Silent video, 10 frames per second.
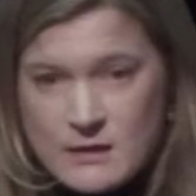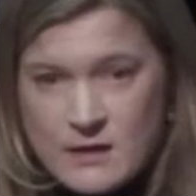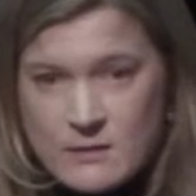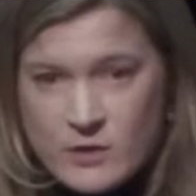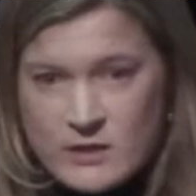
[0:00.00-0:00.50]
on
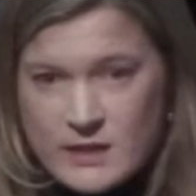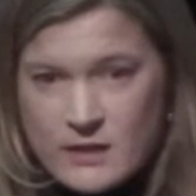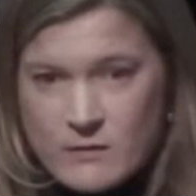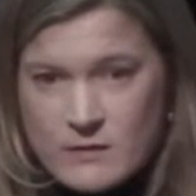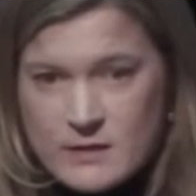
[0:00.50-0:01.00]
a
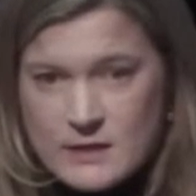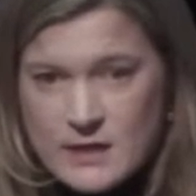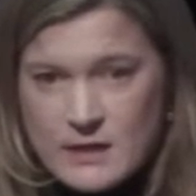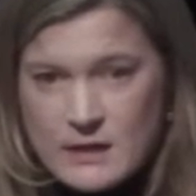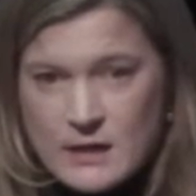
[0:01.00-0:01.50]
particular
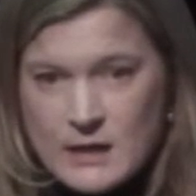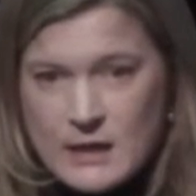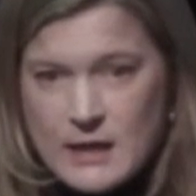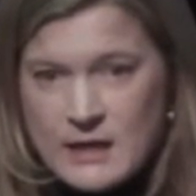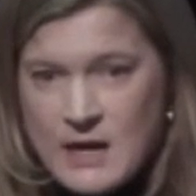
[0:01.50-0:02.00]
site,
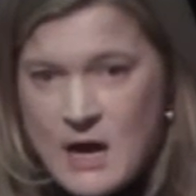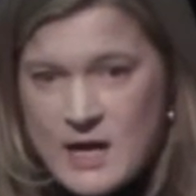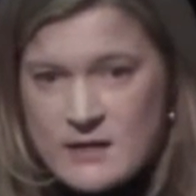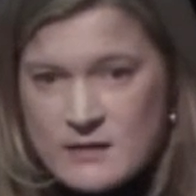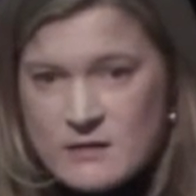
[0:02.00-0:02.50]
and I,
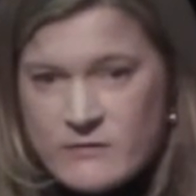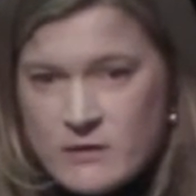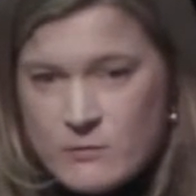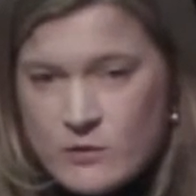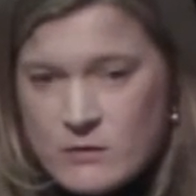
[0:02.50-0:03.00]
as a
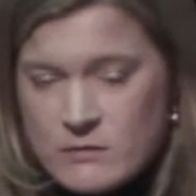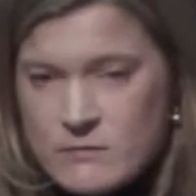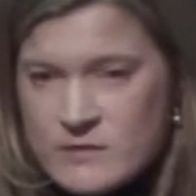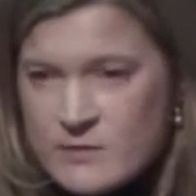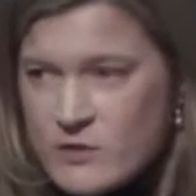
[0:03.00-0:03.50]
developer,
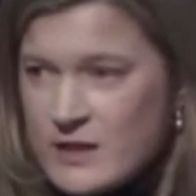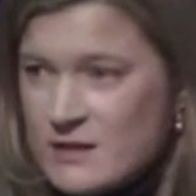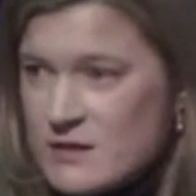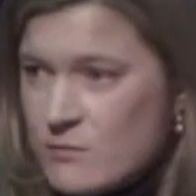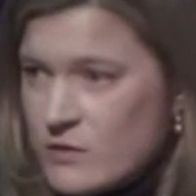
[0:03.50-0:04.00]
was planning
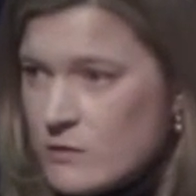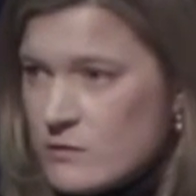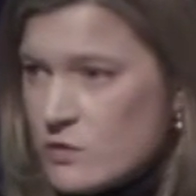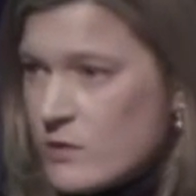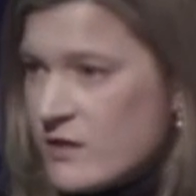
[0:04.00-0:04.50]
to build
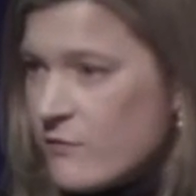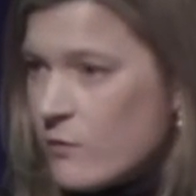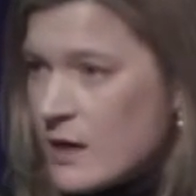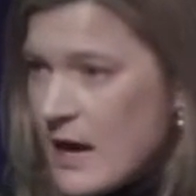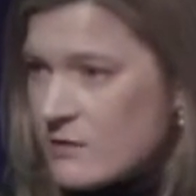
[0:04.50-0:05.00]

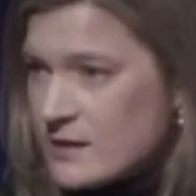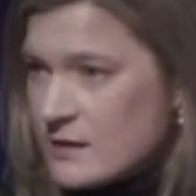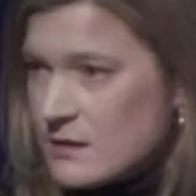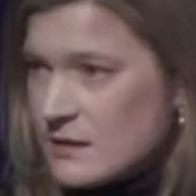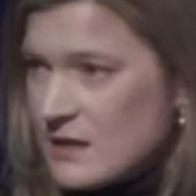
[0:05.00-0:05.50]
24
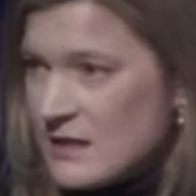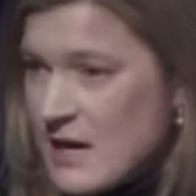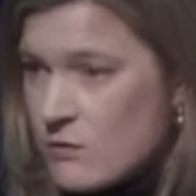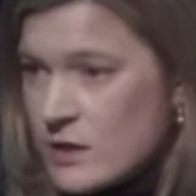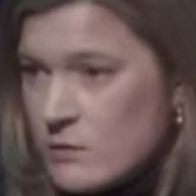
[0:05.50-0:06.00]
houses and
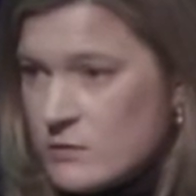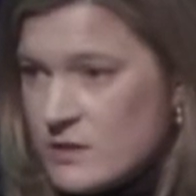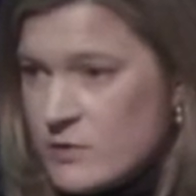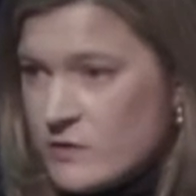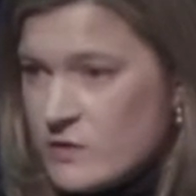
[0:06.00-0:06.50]
now can only
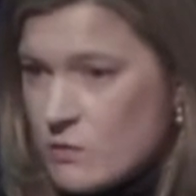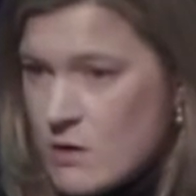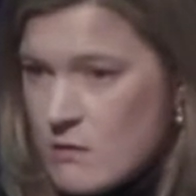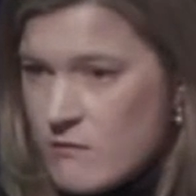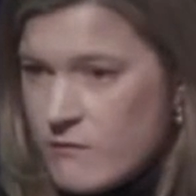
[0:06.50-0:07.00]
build
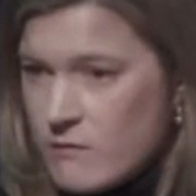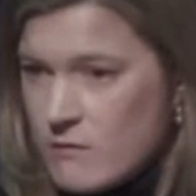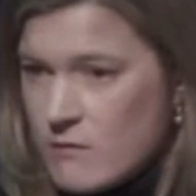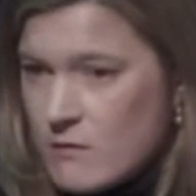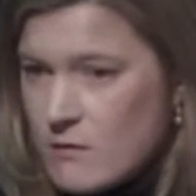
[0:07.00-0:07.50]
12.
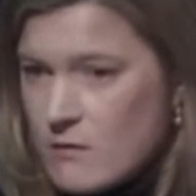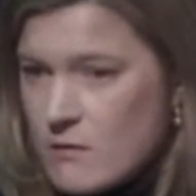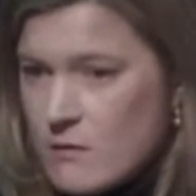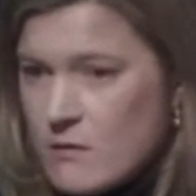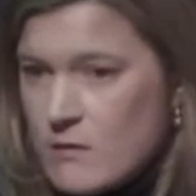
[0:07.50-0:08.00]

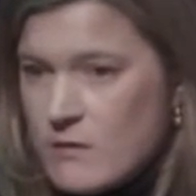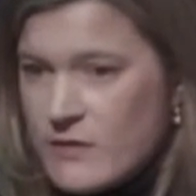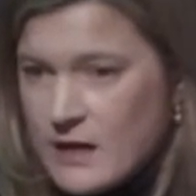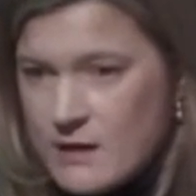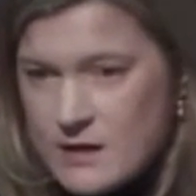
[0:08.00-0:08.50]

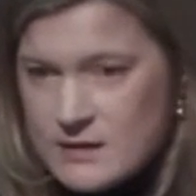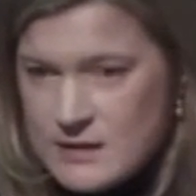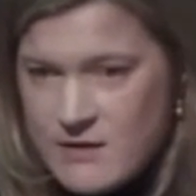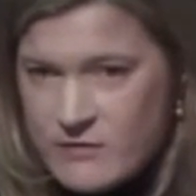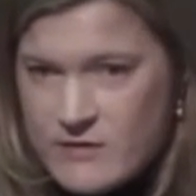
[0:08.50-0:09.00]
That cuts
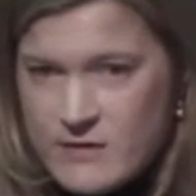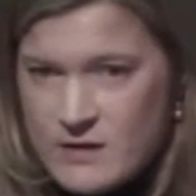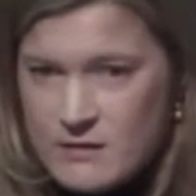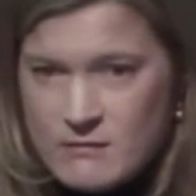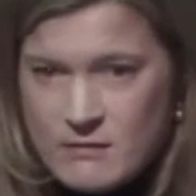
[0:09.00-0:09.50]

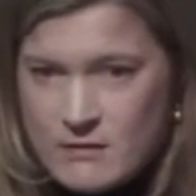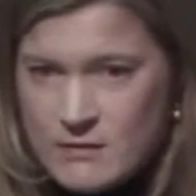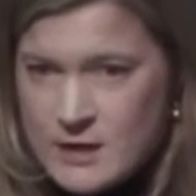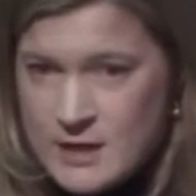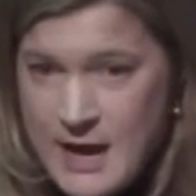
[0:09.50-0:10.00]
everything
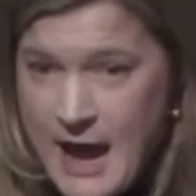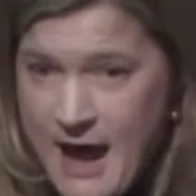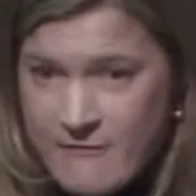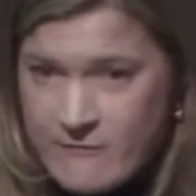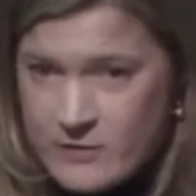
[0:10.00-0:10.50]
in
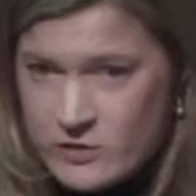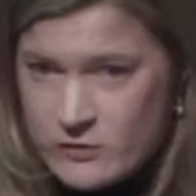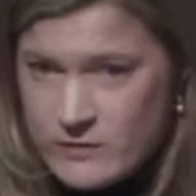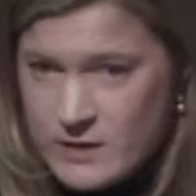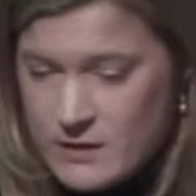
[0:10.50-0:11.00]
half
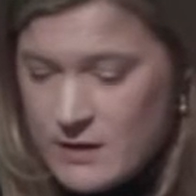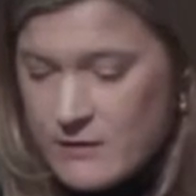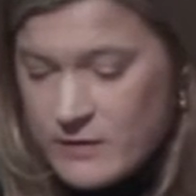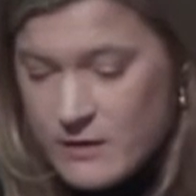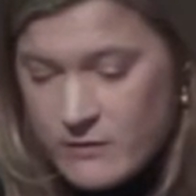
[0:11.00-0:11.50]
virtually.
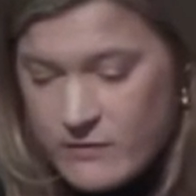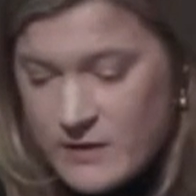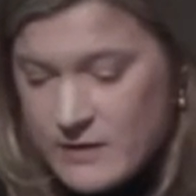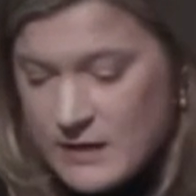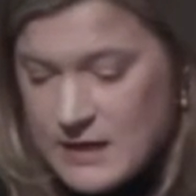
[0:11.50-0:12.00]
The other thing
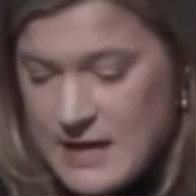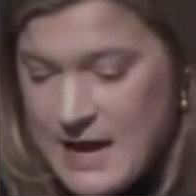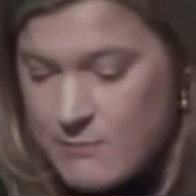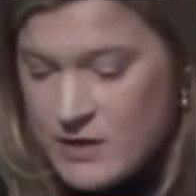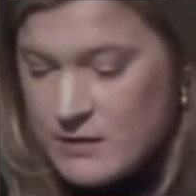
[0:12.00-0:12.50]
that can
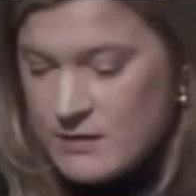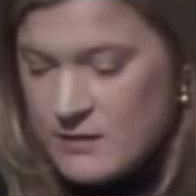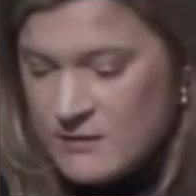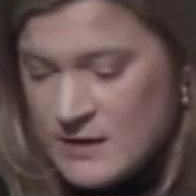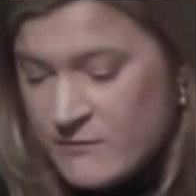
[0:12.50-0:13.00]
happen,
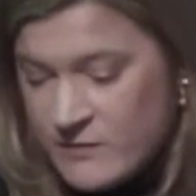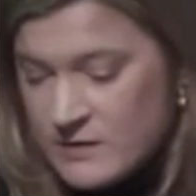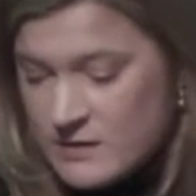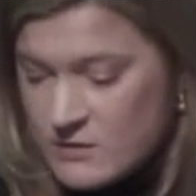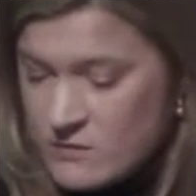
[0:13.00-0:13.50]
if
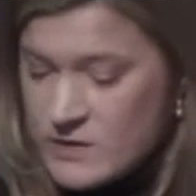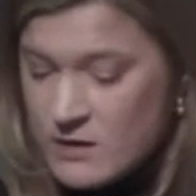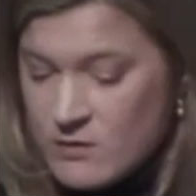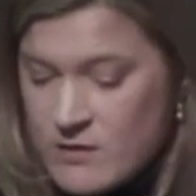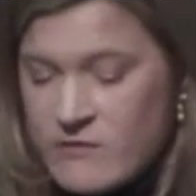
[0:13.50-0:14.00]
this zoning
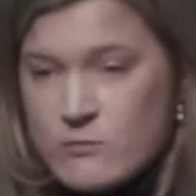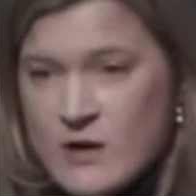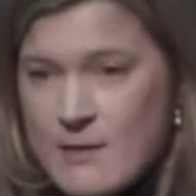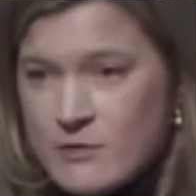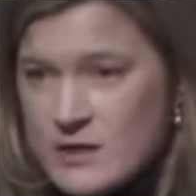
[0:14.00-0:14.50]
of the
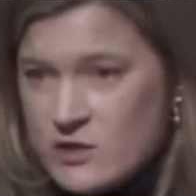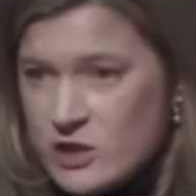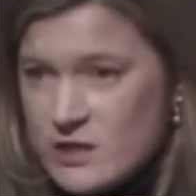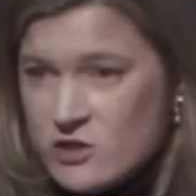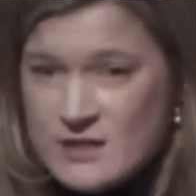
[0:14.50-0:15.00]
property
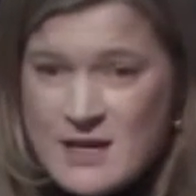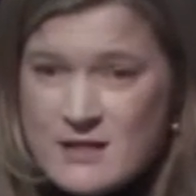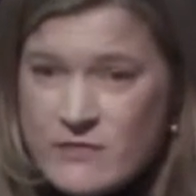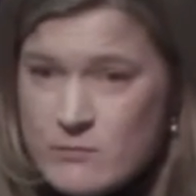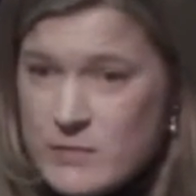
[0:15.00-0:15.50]
changes not
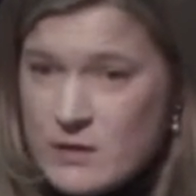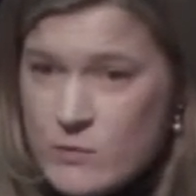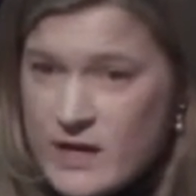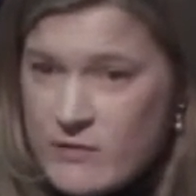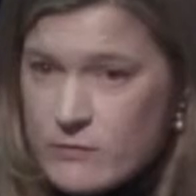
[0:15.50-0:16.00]
even
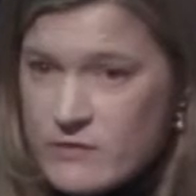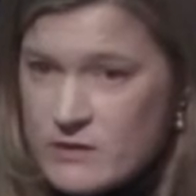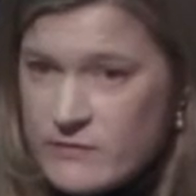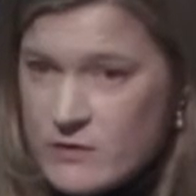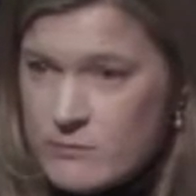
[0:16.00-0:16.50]
midway through the
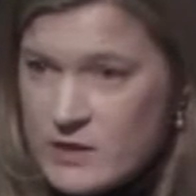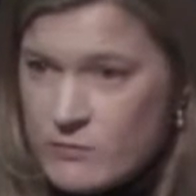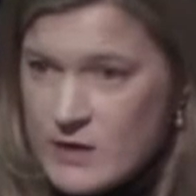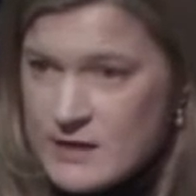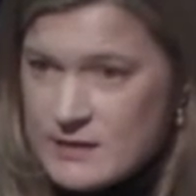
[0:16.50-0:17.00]
development
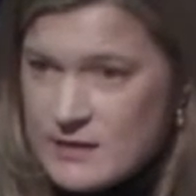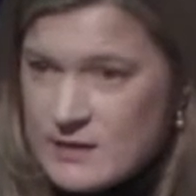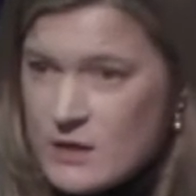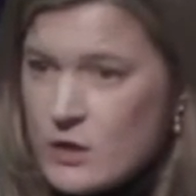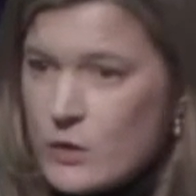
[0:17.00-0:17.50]
process,
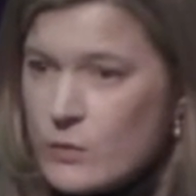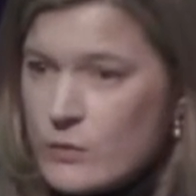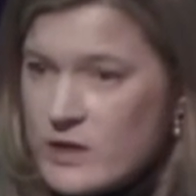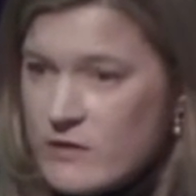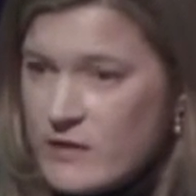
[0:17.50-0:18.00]
what
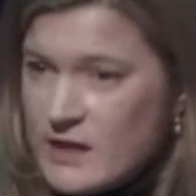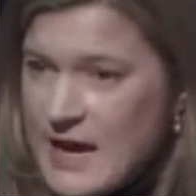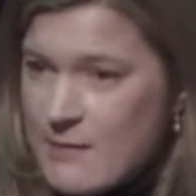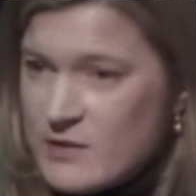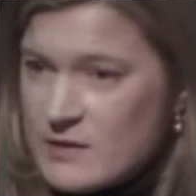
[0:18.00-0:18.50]
do you think
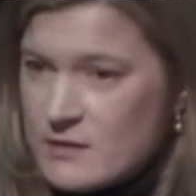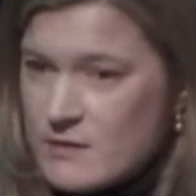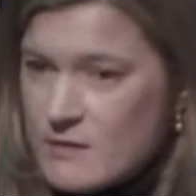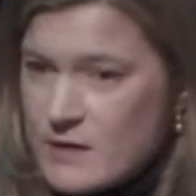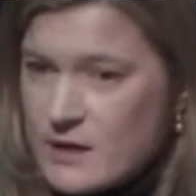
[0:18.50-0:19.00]
happens to
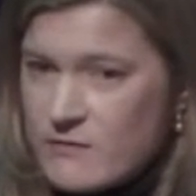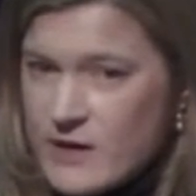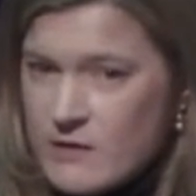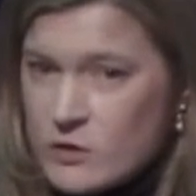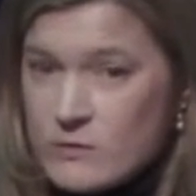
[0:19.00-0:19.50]
the land
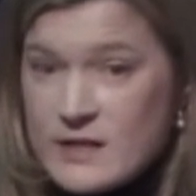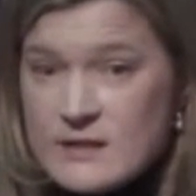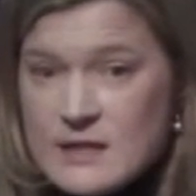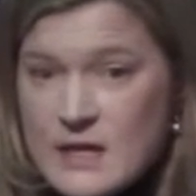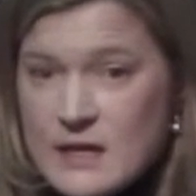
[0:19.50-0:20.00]
value? Let's
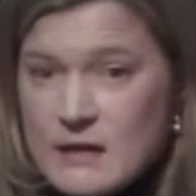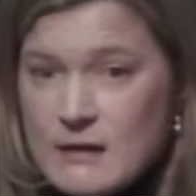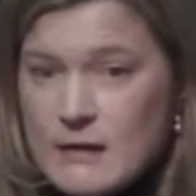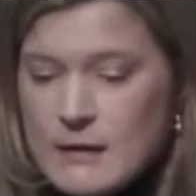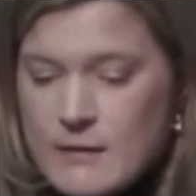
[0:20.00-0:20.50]
say
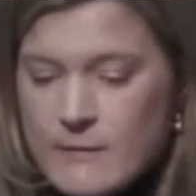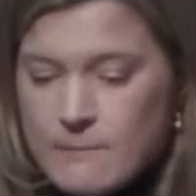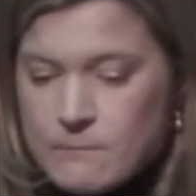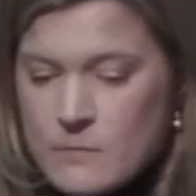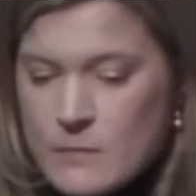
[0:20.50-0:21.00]

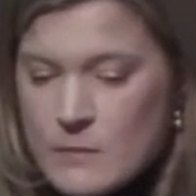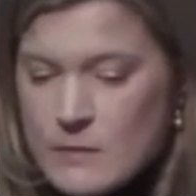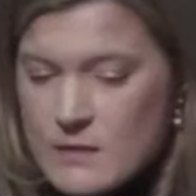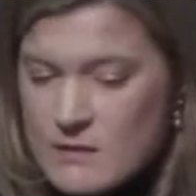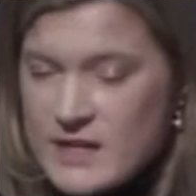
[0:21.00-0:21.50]

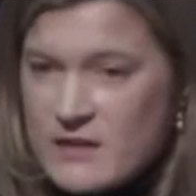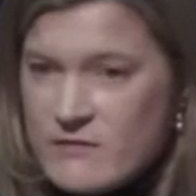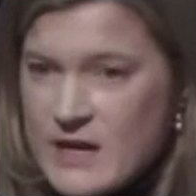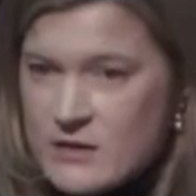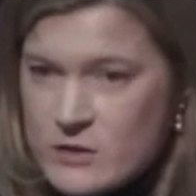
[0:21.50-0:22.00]
the land
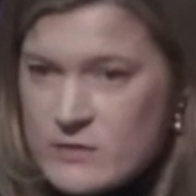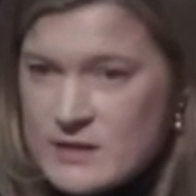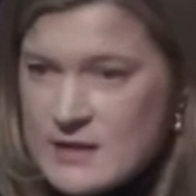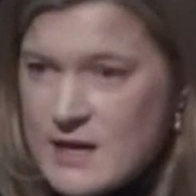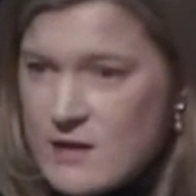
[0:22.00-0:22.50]
value is
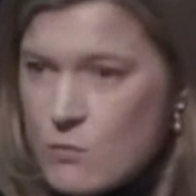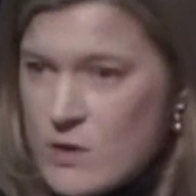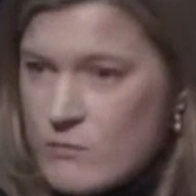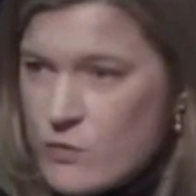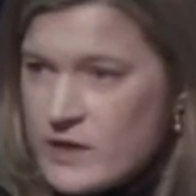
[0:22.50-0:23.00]
at
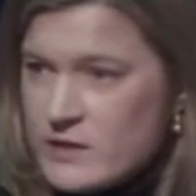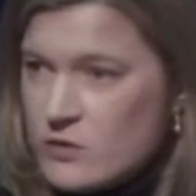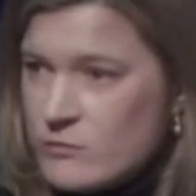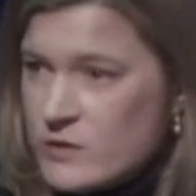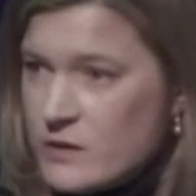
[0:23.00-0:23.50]

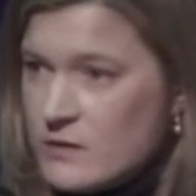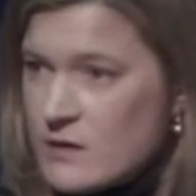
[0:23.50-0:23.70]
$1.2 million.